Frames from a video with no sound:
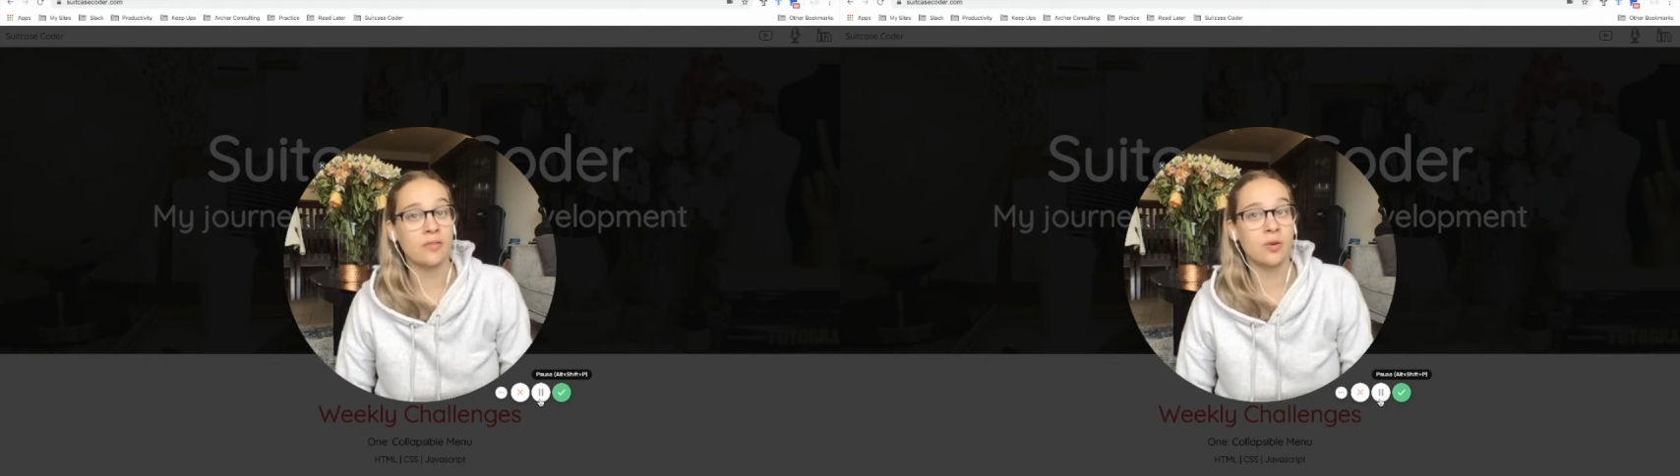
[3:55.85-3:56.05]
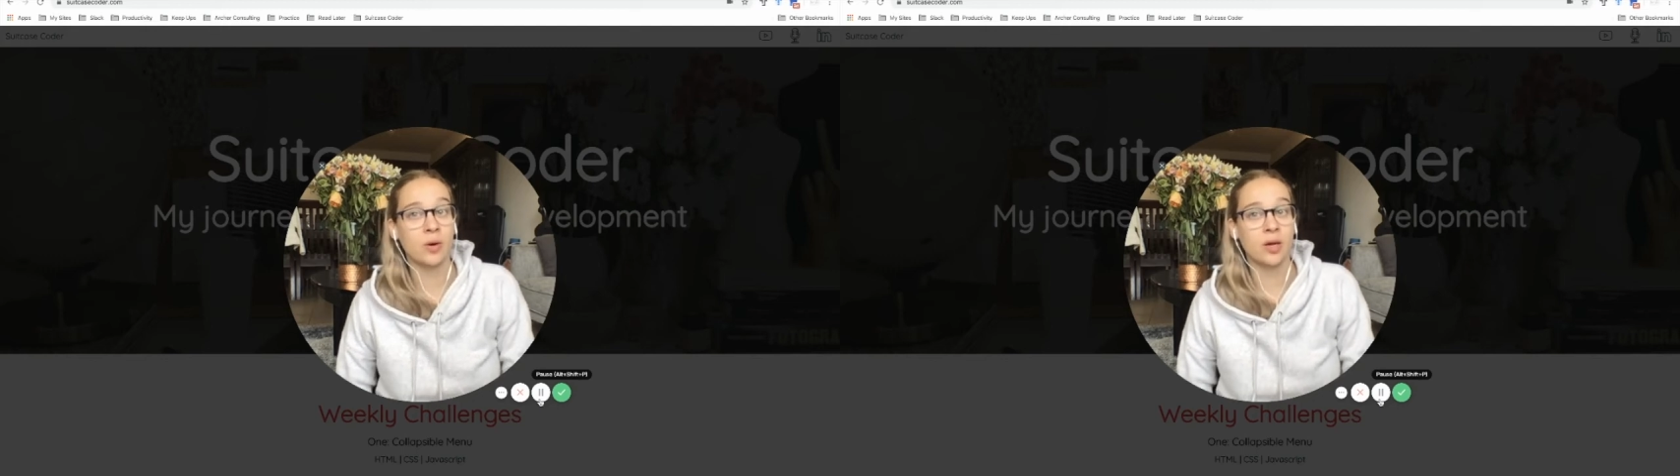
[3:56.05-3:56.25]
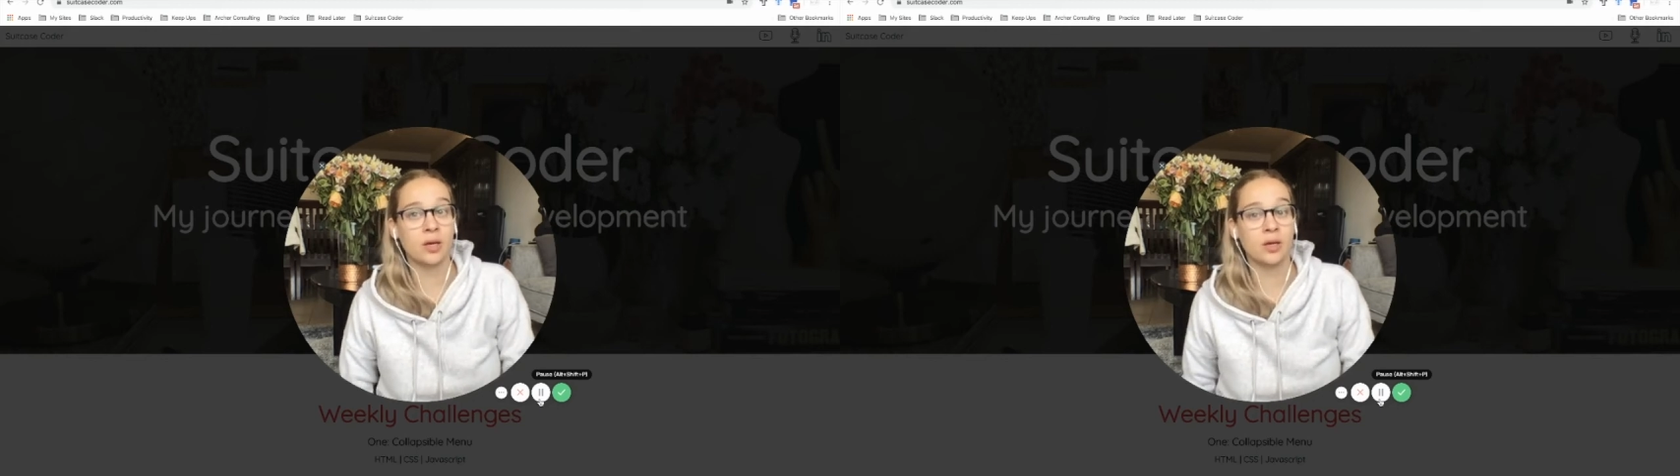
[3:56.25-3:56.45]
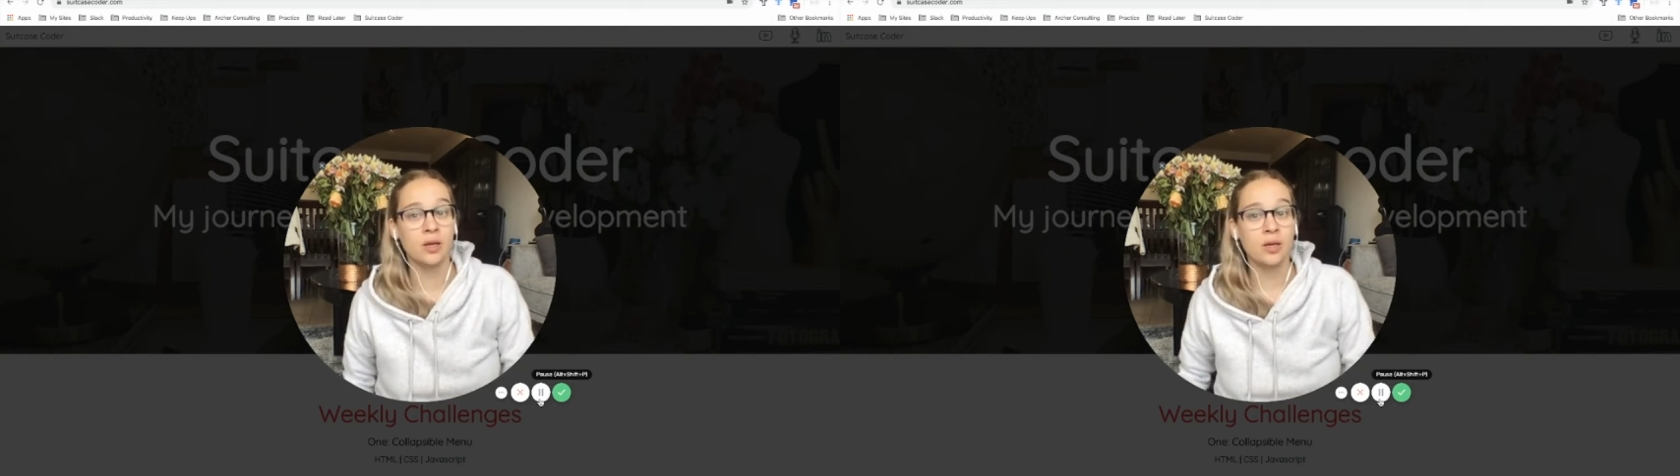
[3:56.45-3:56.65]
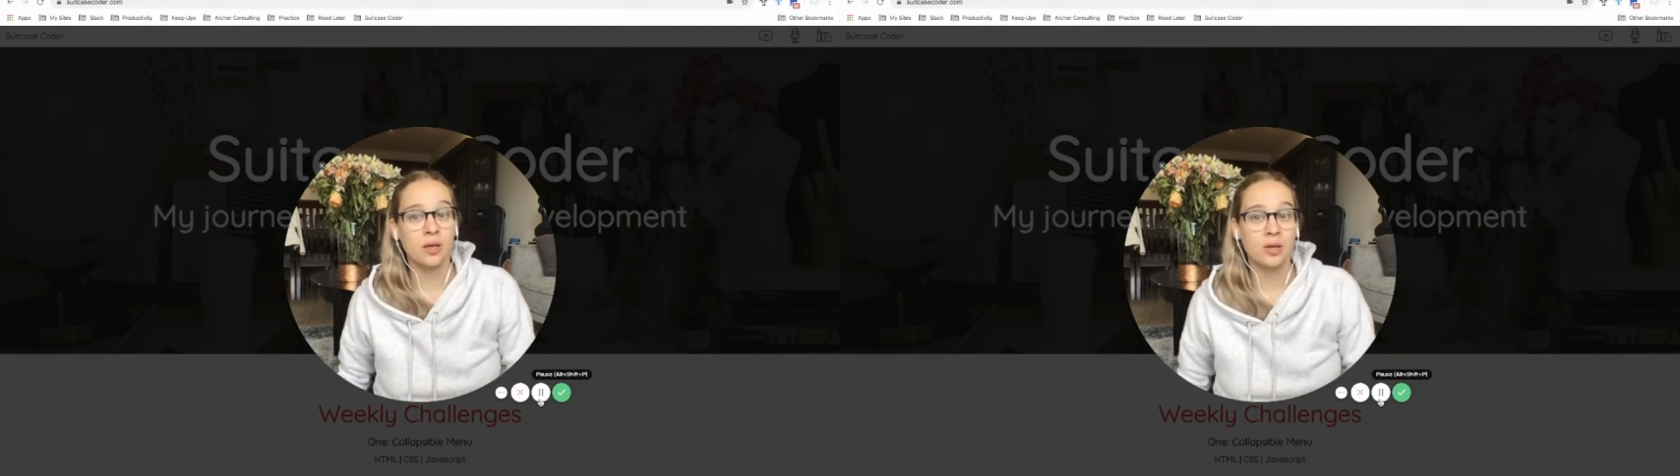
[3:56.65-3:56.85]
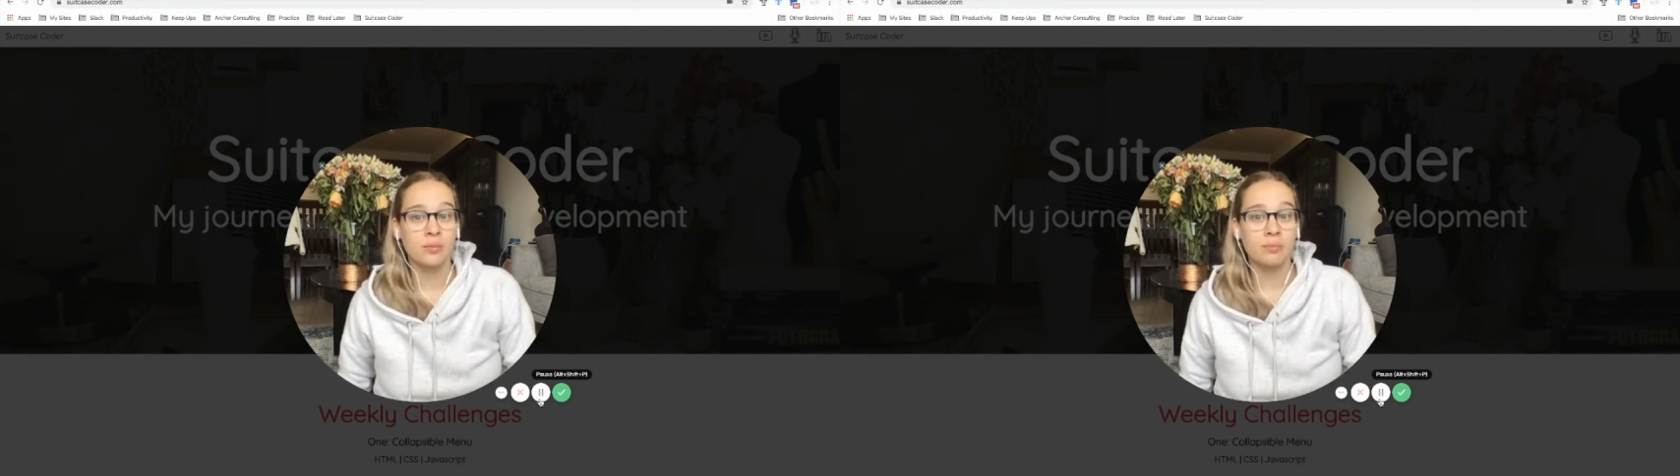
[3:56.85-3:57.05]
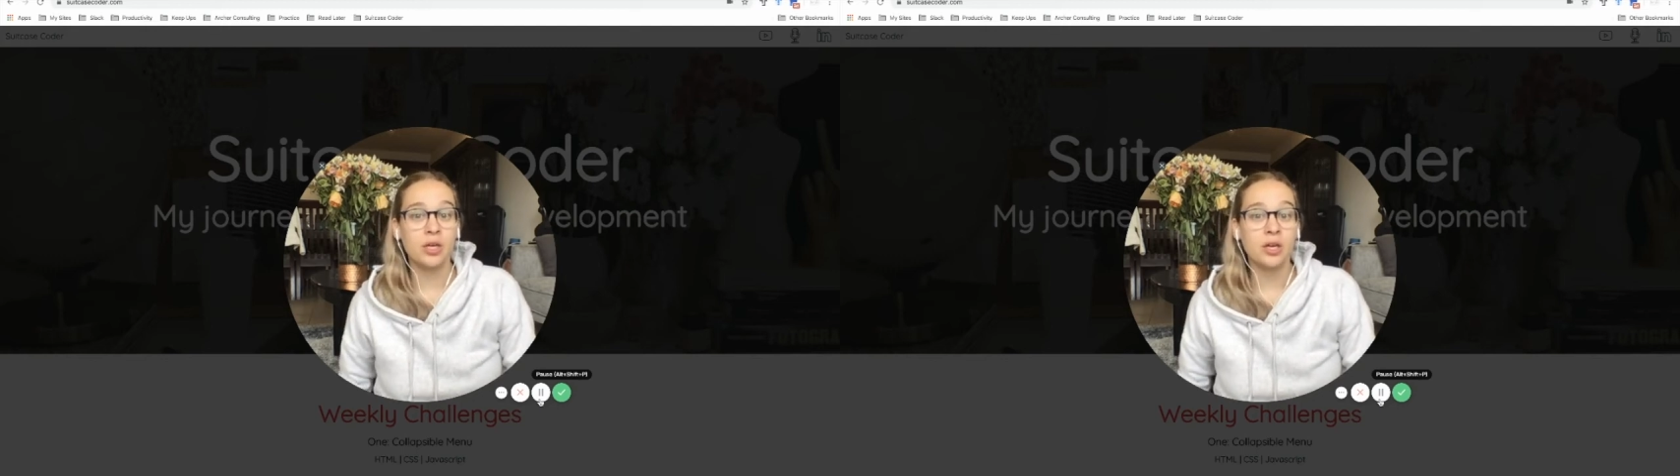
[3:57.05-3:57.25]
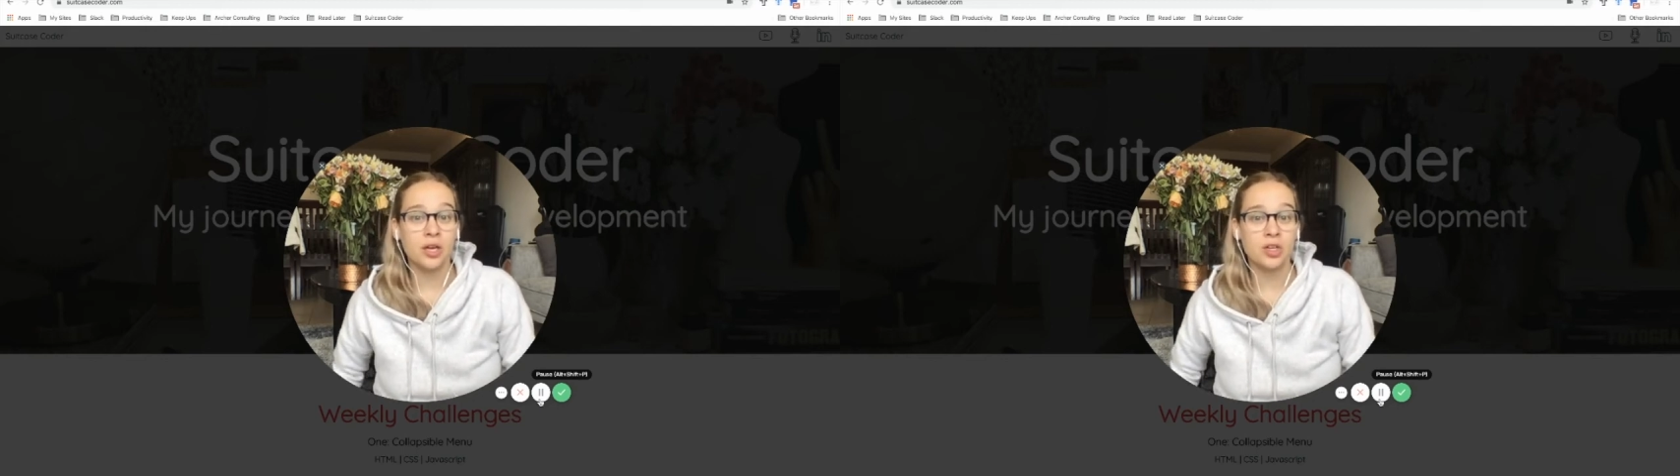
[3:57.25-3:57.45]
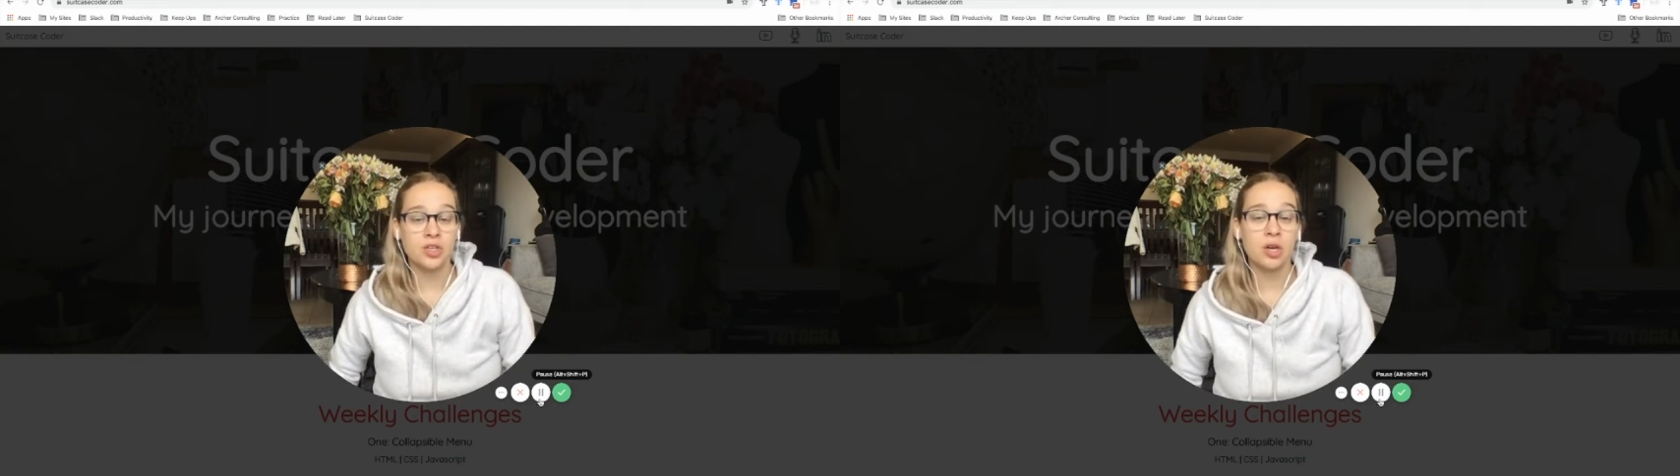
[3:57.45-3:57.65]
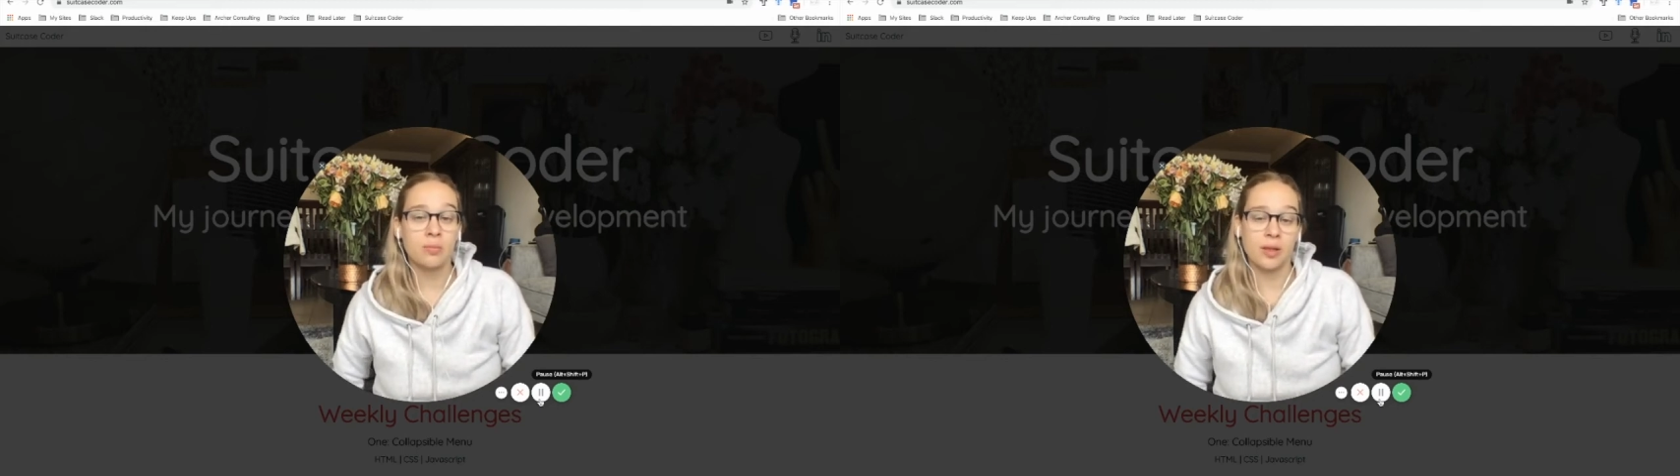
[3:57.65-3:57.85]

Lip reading: you want to be good at your job.